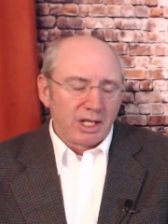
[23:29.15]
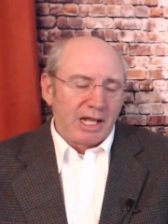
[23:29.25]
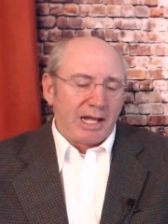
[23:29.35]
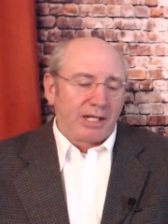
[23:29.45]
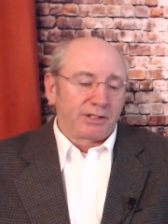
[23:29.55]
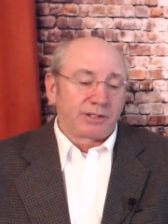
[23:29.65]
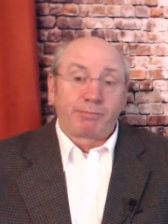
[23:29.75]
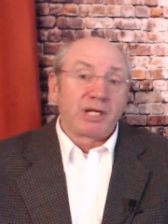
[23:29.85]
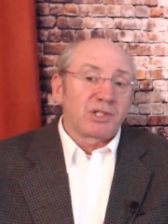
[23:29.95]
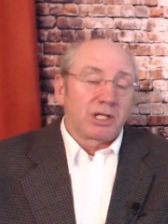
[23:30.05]
And
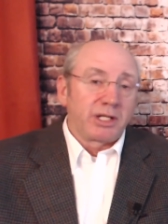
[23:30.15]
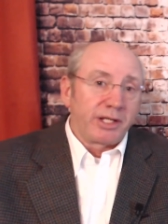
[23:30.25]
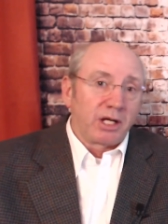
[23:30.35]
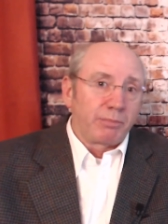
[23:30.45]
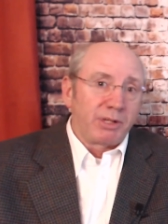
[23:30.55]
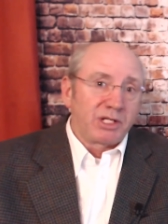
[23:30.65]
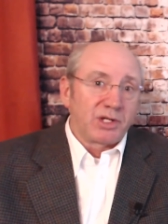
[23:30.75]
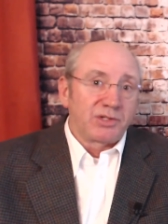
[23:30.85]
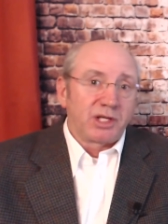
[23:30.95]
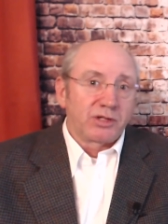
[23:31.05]
basically, the
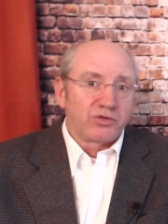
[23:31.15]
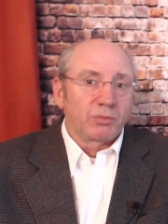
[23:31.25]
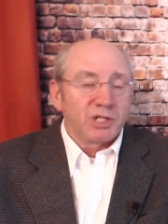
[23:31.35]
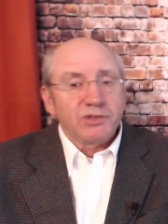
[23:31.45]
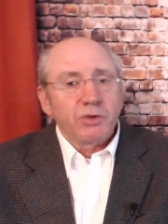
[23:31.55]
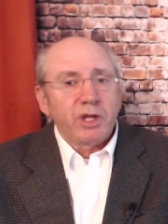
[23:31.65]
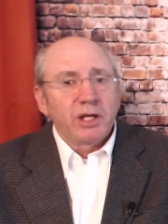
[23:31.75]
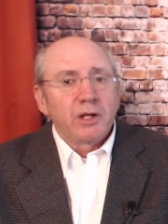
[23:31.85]
IPCC has dropped it. So they,